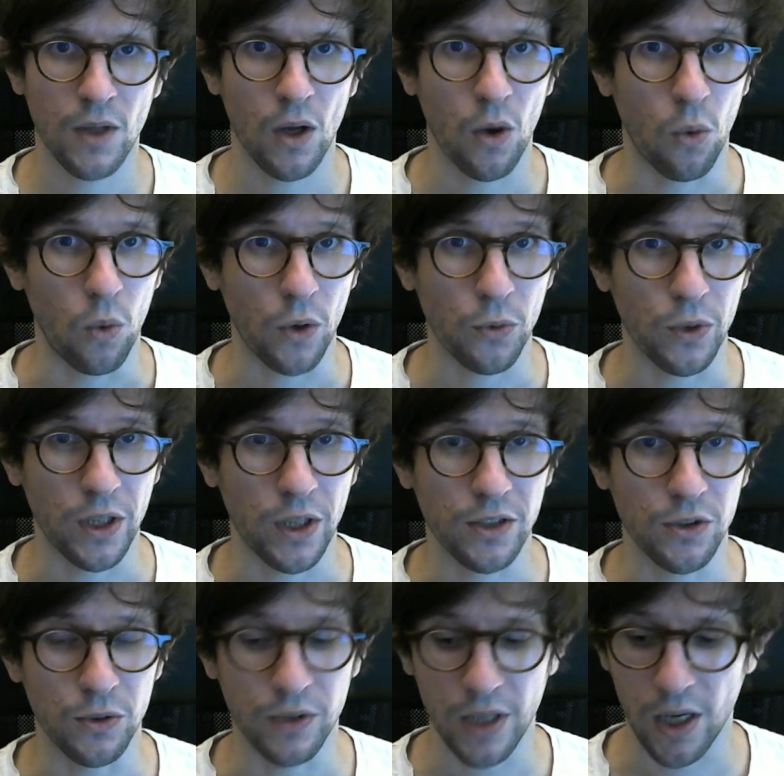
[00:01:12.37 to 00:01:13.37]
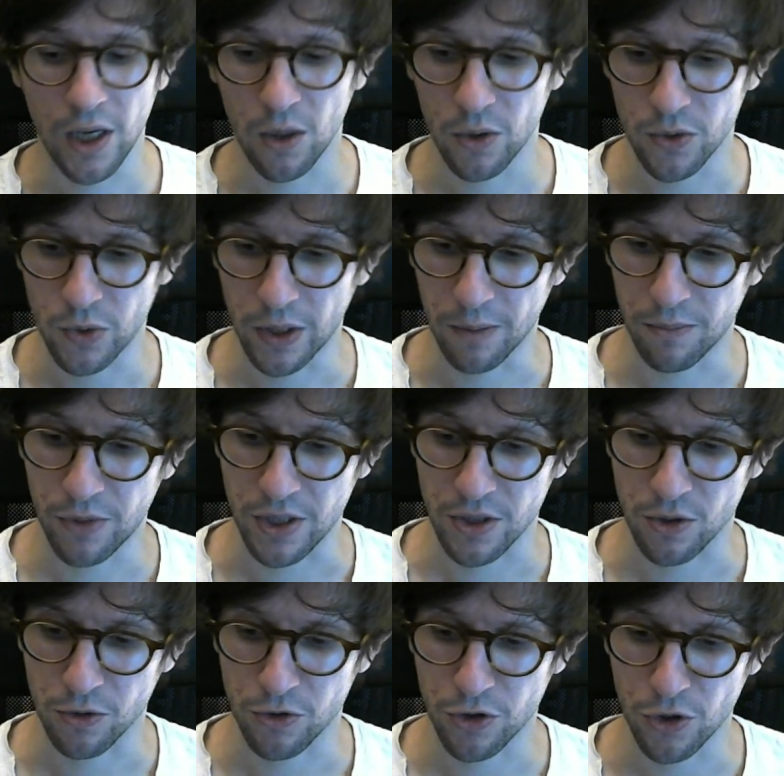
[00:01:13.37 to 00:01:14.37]
What we can do now is we can press
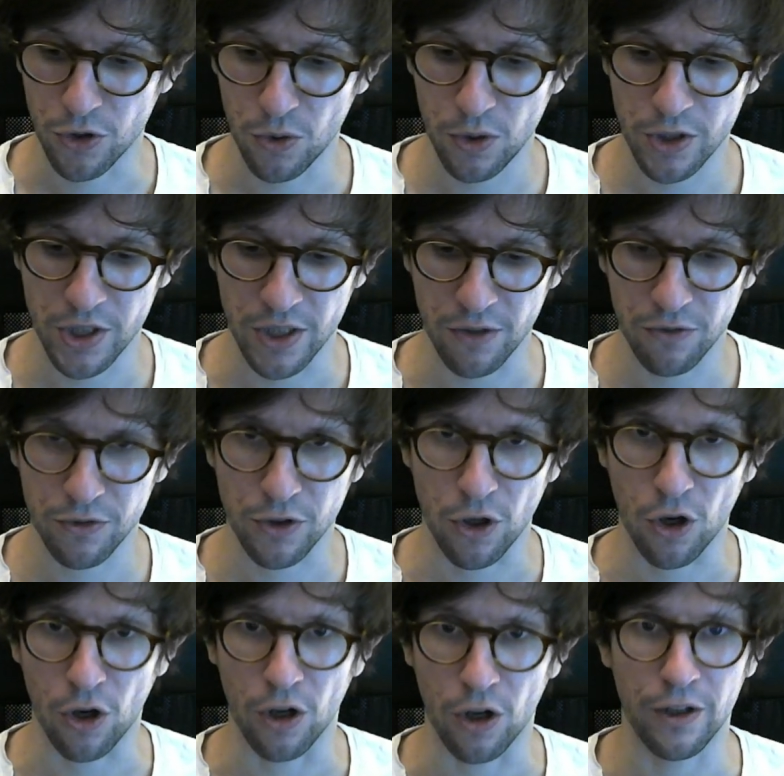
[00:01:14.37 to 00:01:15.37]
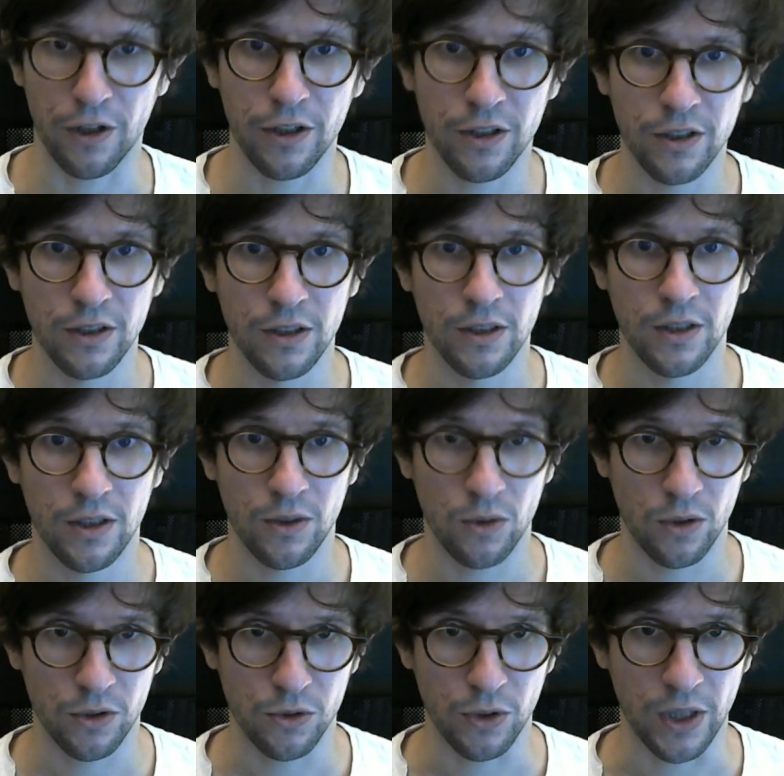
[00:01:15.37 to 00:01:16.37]
Ctrl Shift R
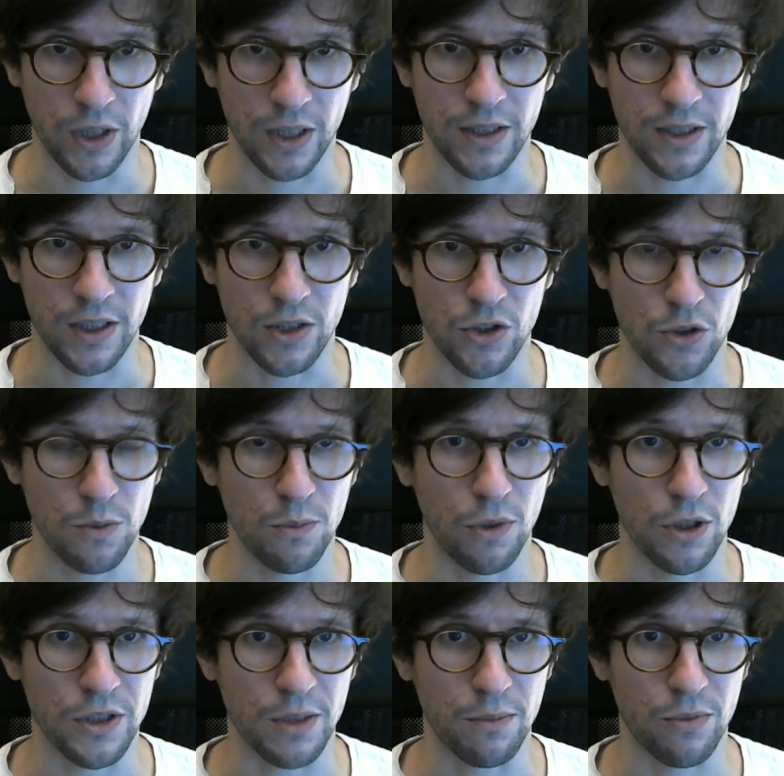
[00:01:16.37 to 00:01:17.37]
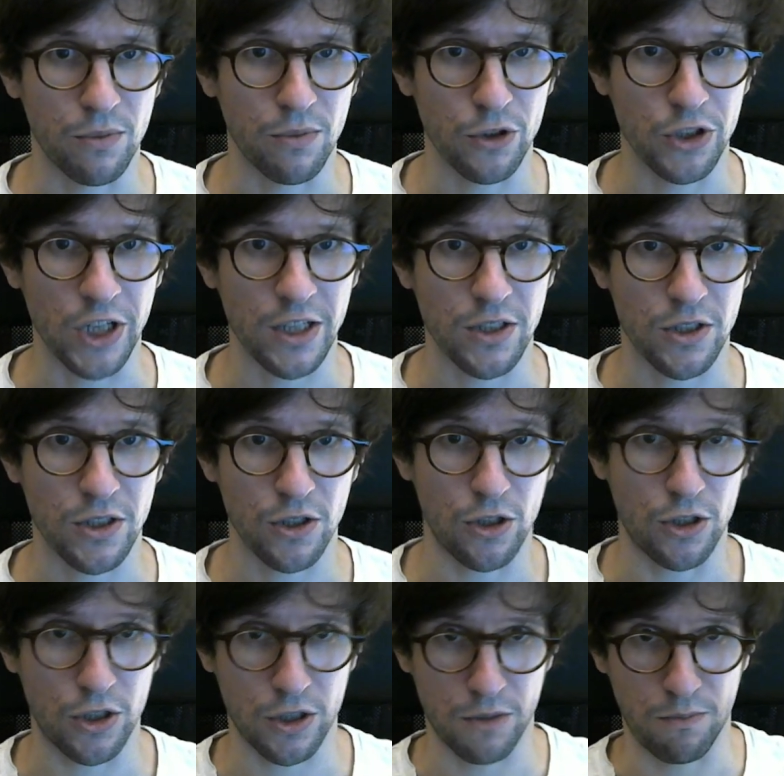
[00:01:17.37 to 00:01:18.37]
to get the symbols in project
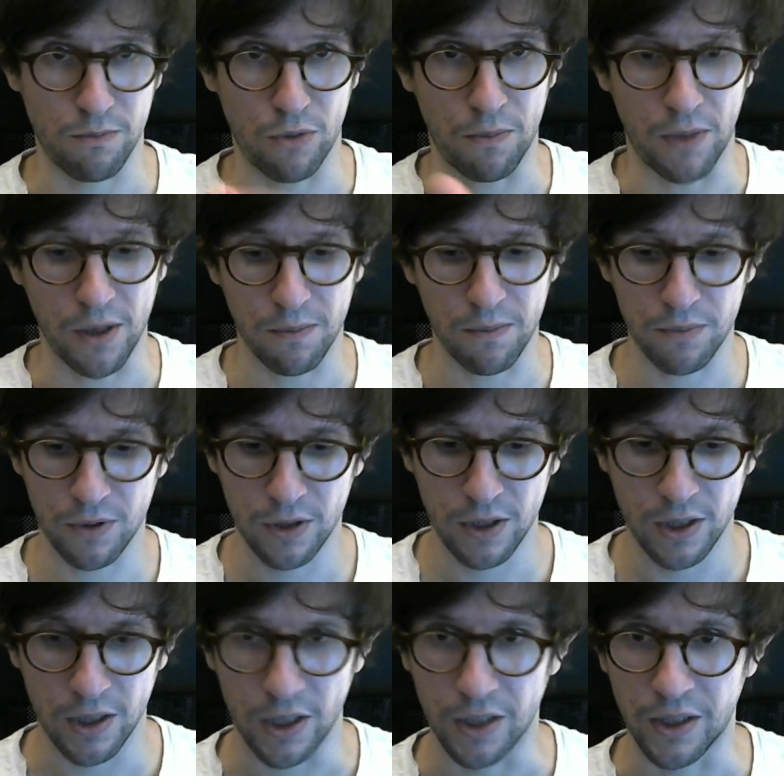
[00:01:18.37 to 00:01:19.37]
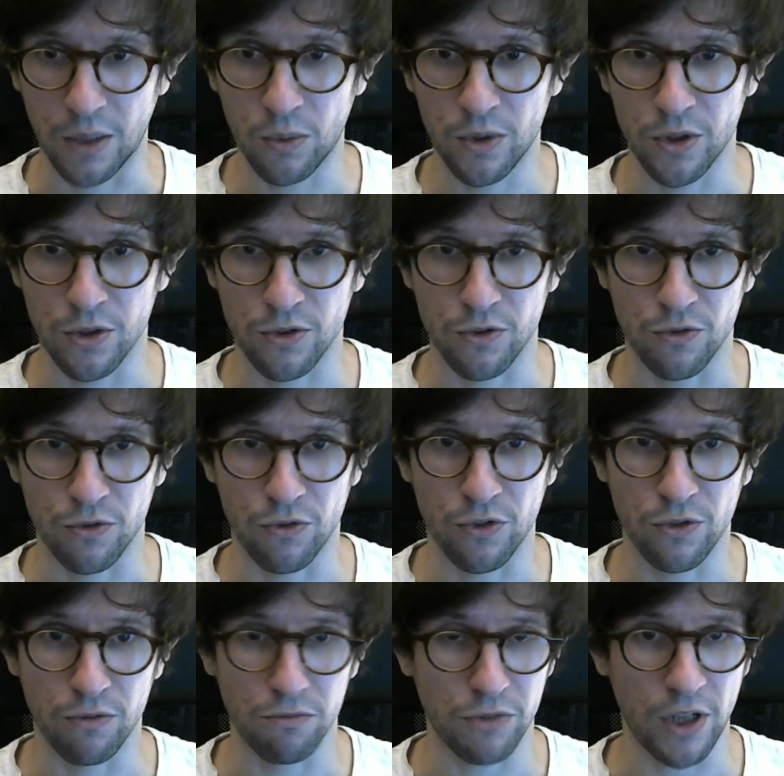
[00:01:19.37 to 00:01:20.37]
search pop up. And then we just
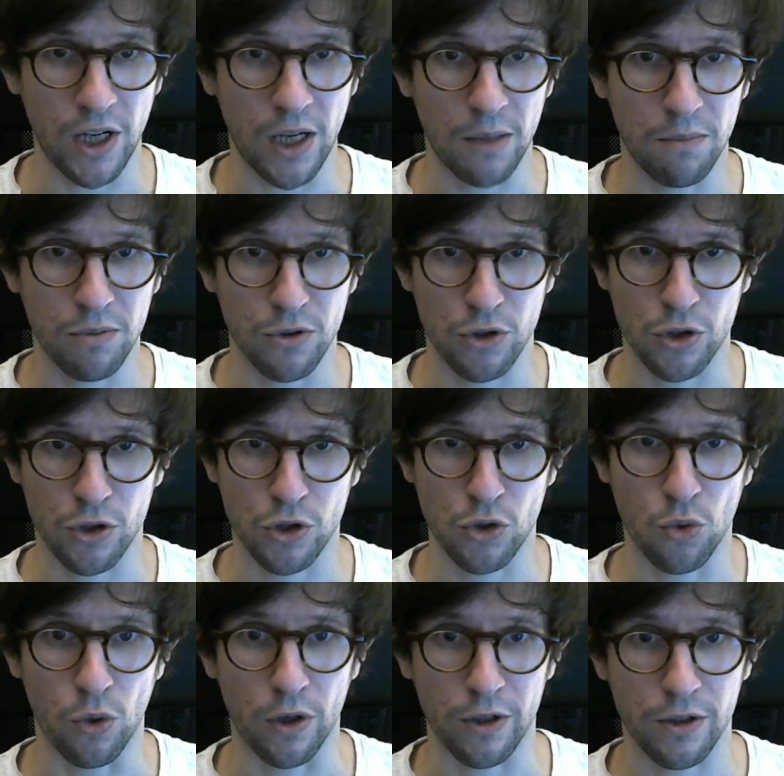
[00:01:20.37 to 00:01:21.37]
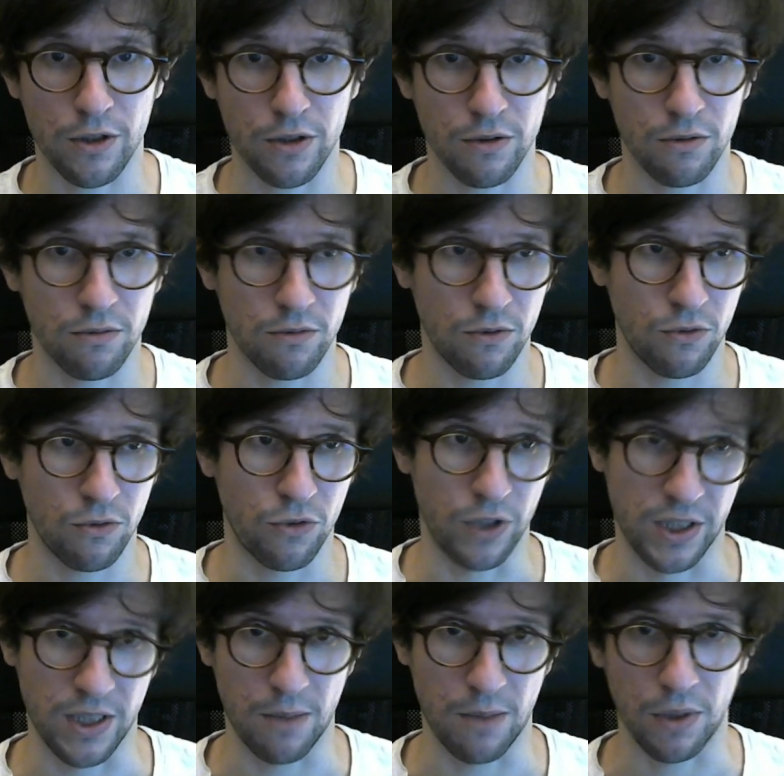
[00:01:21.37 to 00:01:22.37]
type sort, for
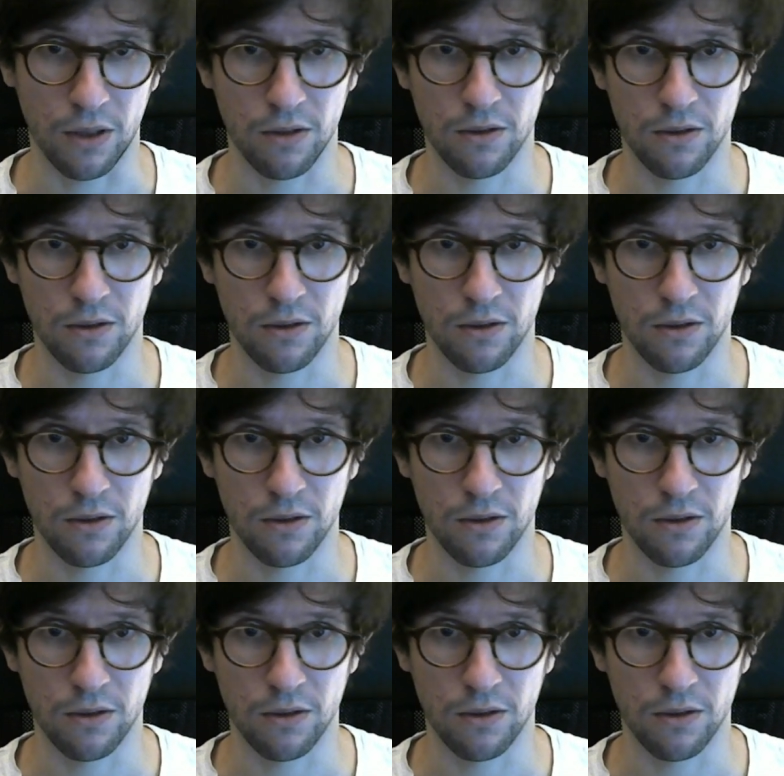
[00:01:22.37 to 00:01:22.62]
example.